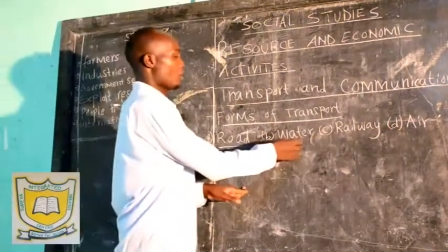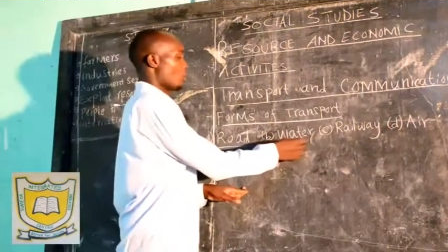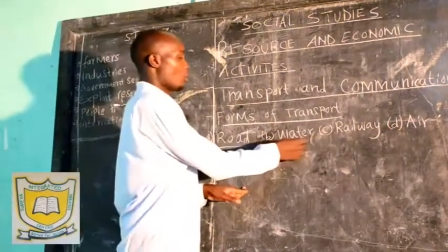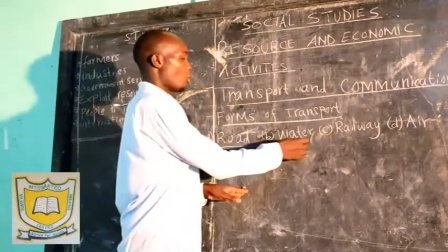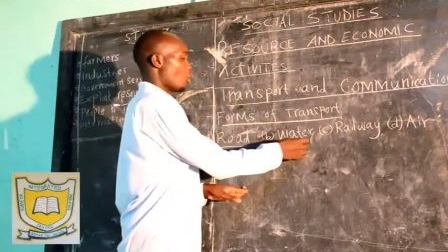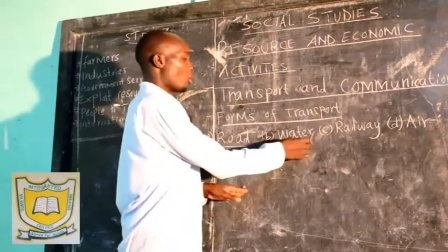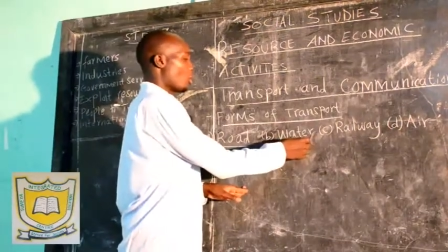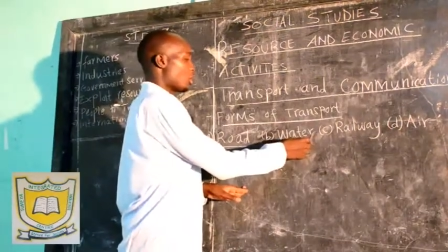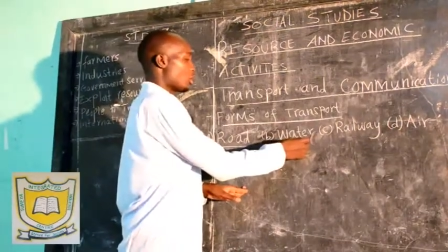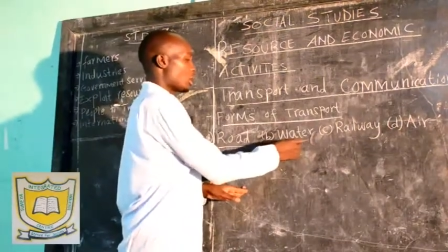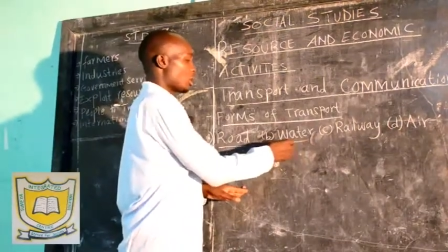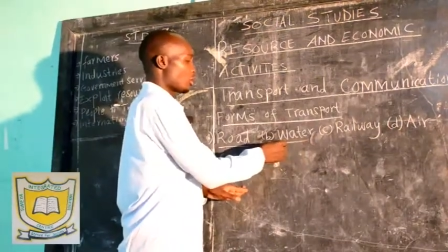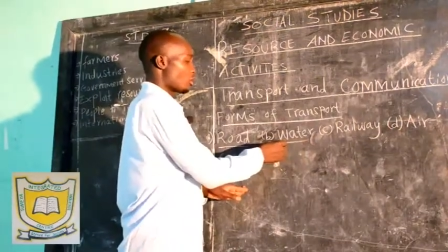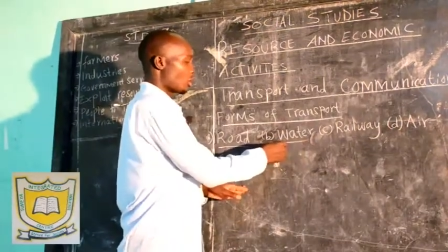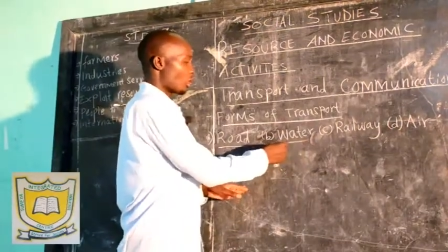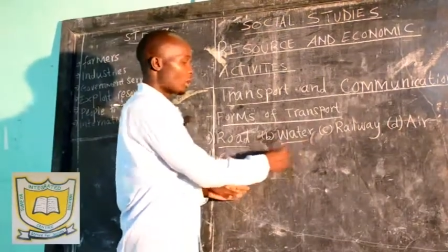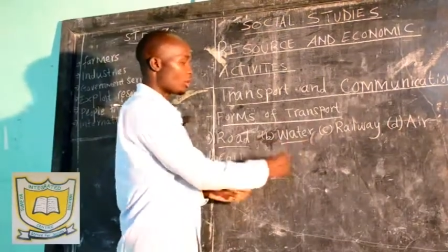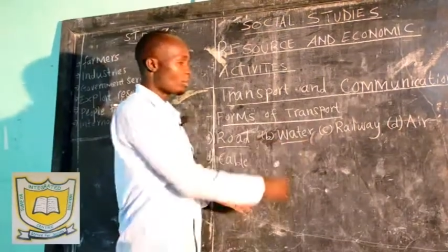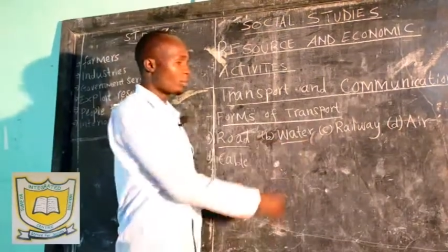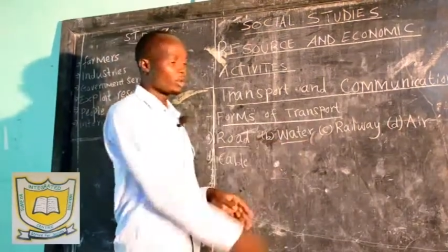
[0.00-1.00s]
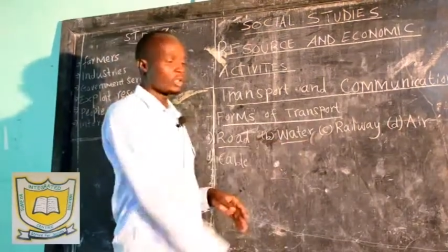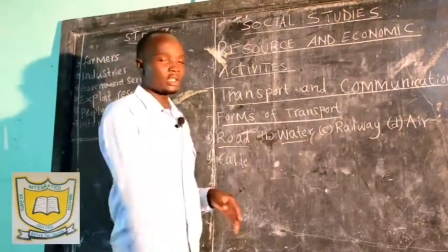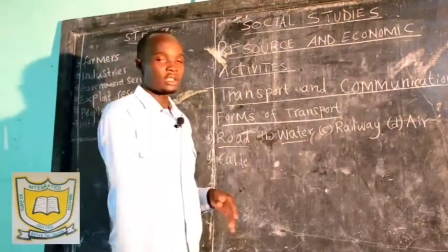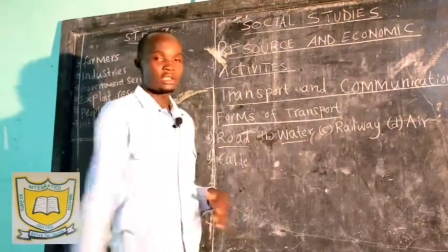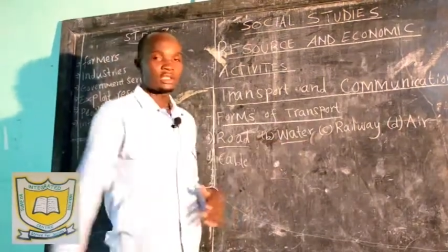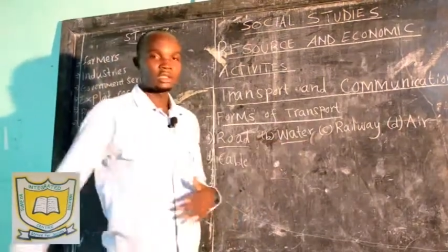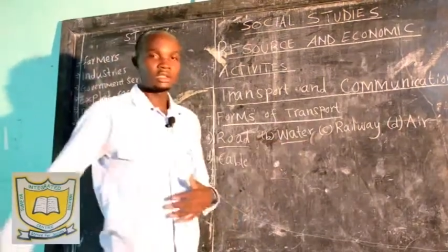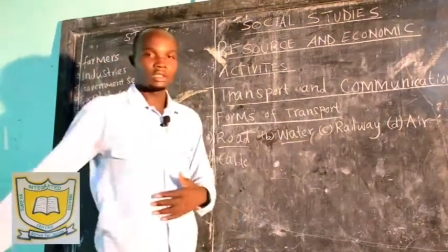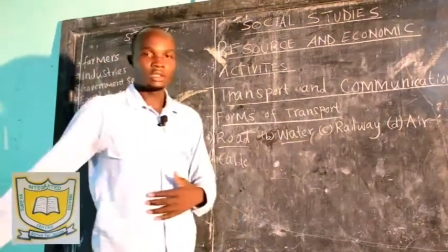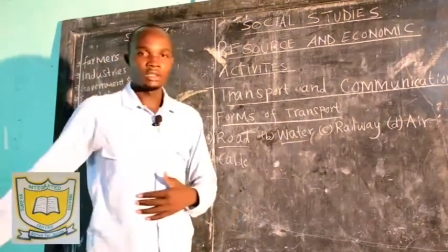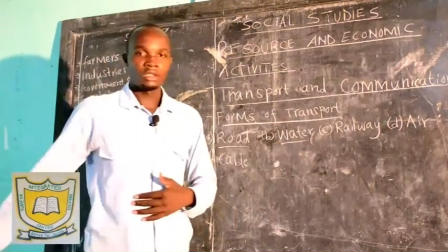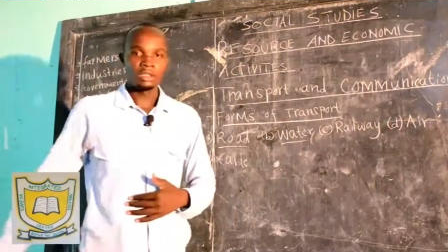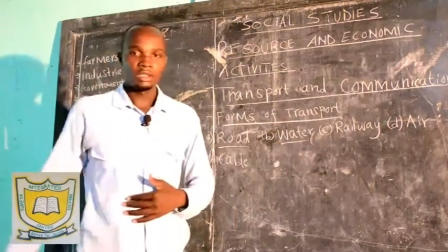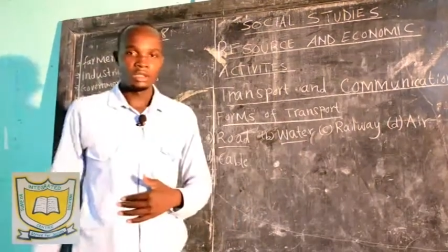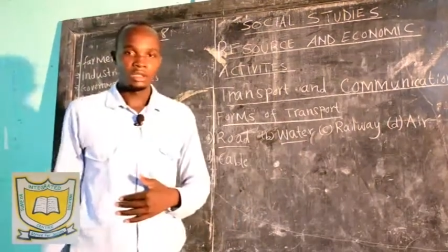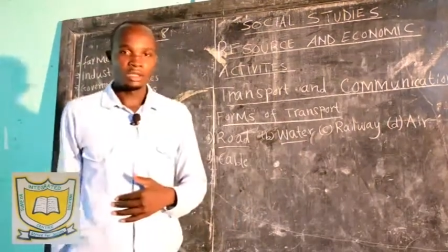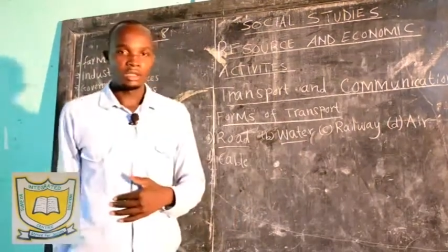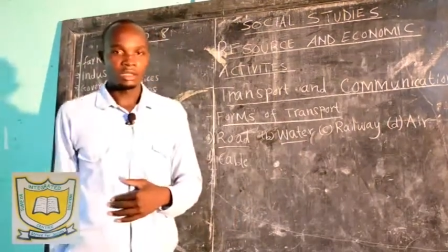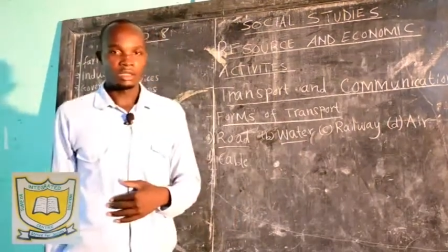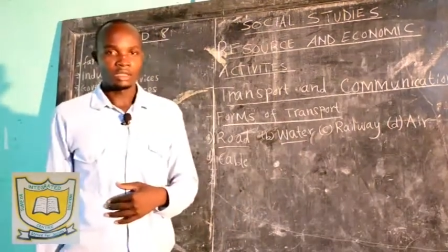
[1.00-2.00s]
water transport.
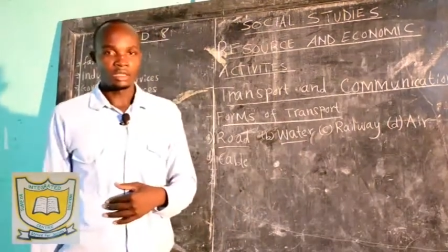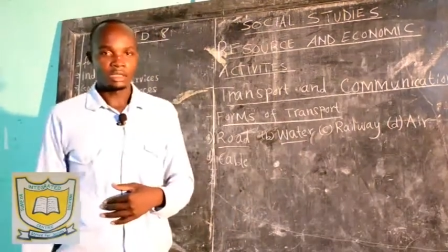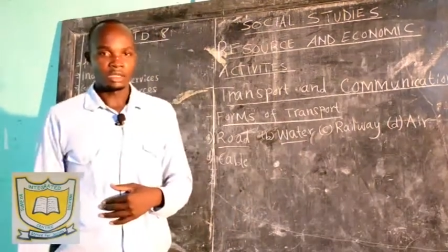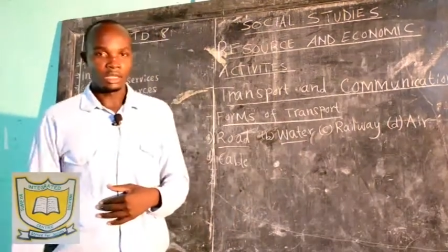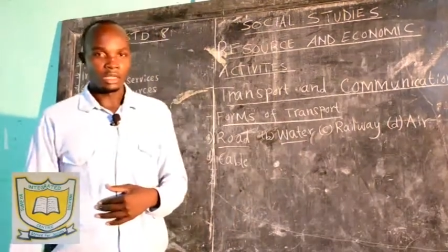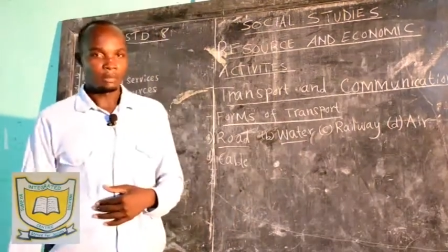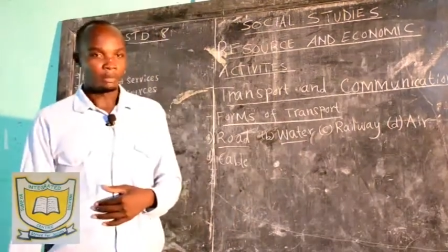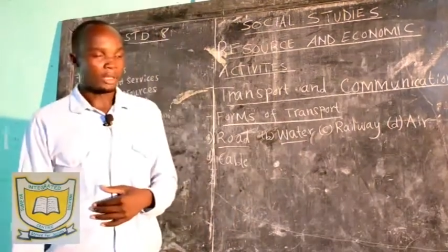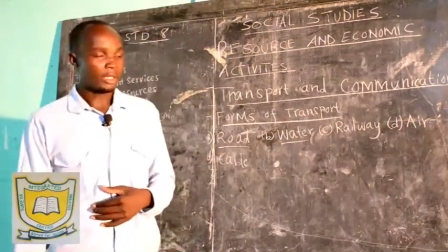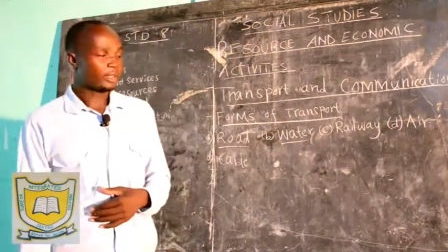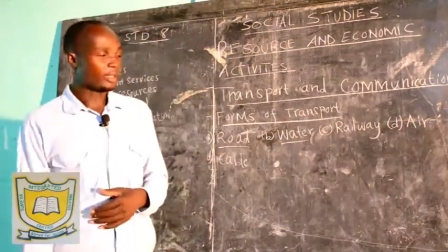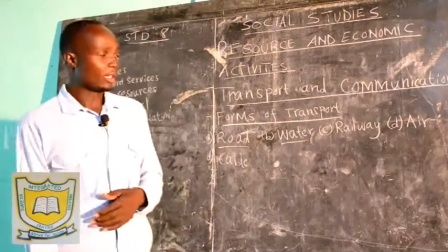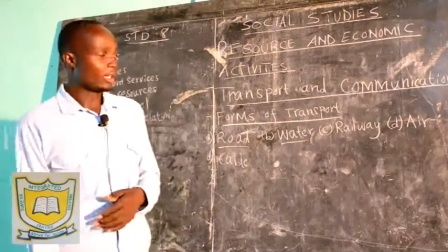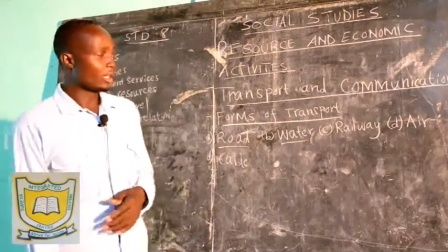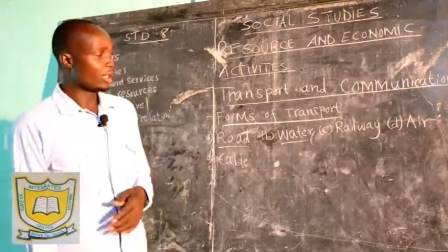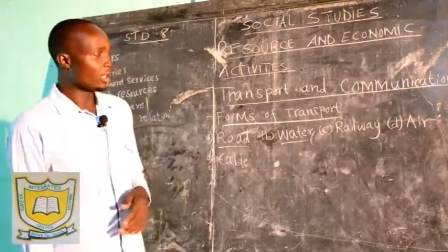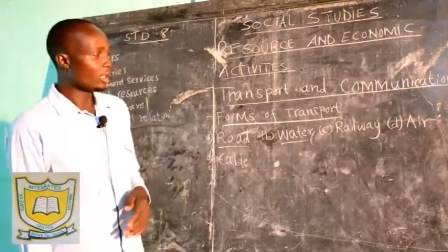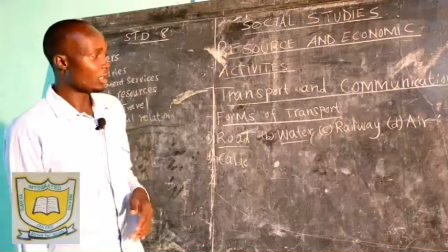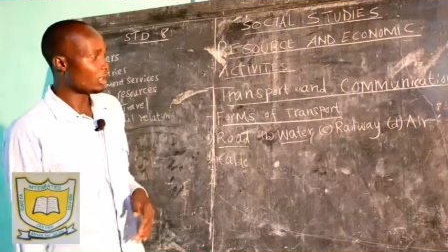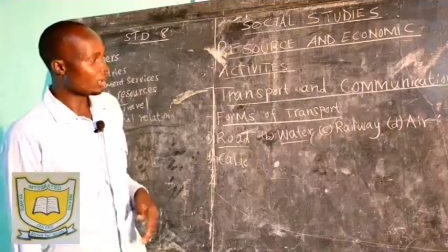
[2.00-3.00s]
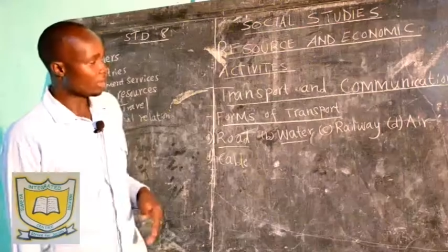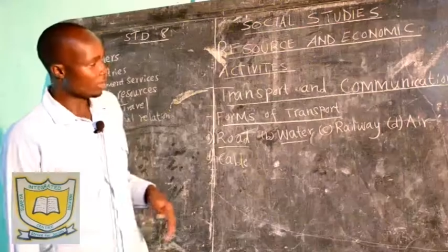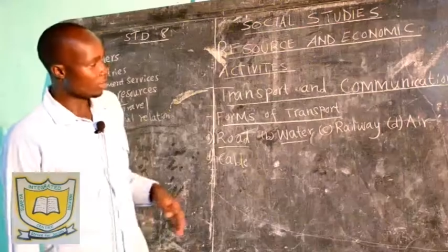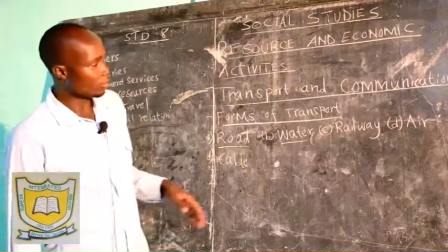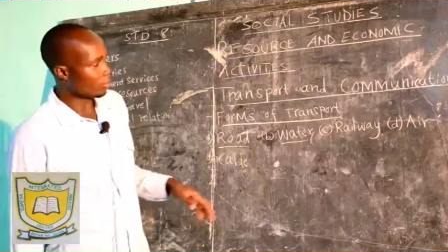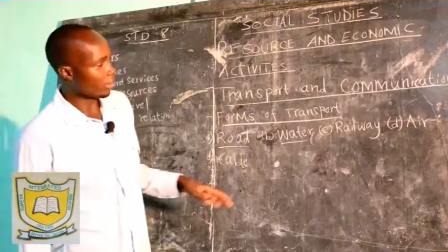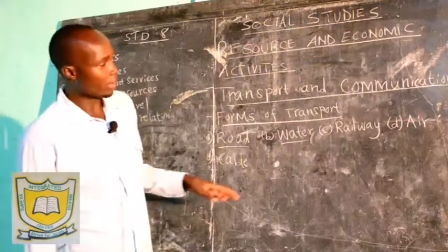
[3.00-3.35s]
Number three, we